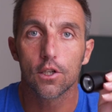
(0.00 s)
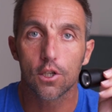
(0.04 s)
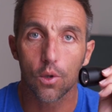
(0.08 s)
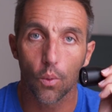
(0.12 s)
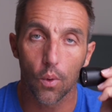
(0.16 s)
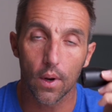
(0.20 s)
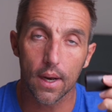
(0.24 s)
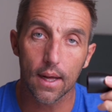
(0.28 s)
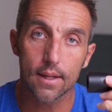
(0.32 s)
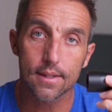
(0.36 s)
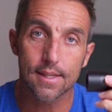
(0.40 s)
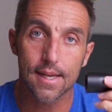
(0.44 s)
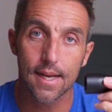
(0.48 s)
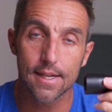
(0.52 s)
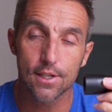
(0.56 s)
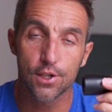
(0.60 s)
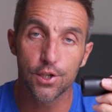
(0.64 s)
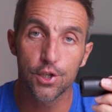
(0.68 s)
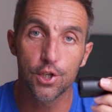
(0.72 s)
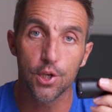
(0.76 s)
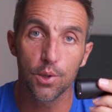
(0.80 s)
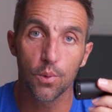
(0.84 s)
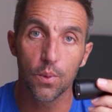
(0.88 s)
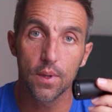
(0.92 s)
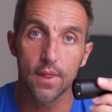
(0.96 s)
So what I'll tend to
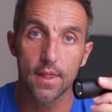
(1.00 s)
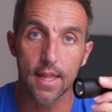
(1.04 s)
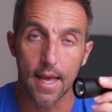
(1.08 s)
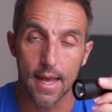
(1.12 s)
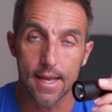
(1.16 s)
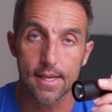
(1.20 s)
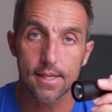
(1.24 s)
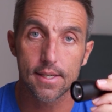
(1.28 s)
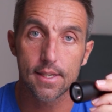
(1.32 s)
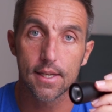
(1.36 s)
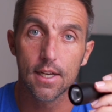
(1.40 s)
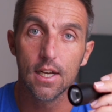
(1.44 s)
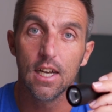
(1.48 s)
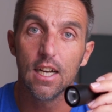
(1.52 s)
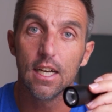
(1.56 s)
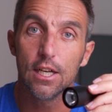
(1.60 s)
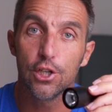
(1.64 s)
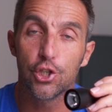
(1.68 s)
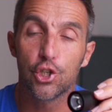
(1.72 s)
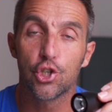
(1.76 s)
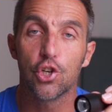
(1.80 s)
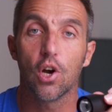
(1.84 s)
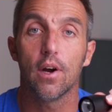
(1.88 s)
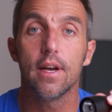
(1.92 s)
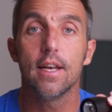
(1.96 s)
do with this is
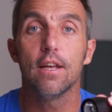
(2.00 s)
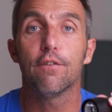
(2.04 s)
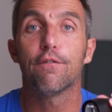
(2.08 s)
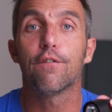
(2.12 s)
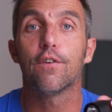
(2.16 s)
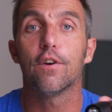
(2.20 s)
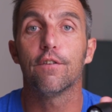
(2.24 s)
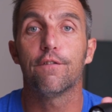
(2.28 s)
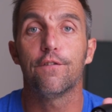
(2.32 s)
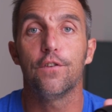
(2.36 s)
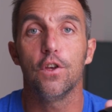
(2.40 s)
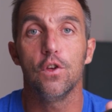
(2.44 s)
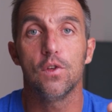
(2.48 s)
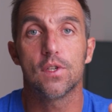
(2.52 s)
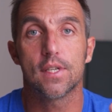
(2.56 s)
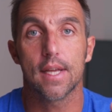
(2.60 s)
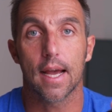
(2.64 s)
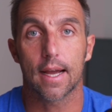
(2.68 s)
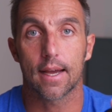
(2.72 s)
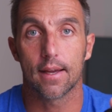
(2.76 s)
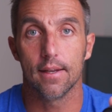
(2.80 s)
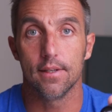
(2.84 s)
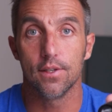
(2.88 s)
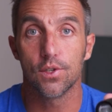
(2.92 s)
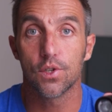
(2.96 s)
shine it for a few
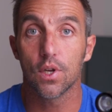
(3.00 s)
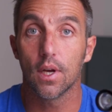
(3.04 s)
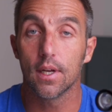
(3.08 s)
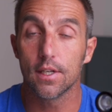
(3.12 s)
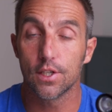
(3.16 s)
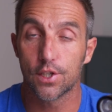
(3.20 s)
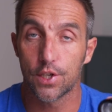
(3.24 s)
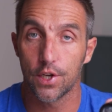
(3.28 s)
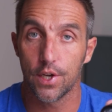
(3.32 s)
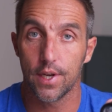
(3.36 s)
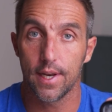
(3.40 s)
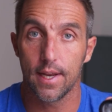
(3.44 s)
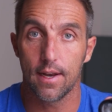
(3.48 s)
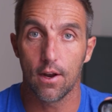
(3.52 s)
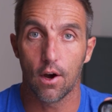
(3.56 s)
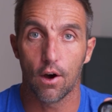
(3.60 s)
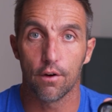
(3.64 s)
seconds and turn it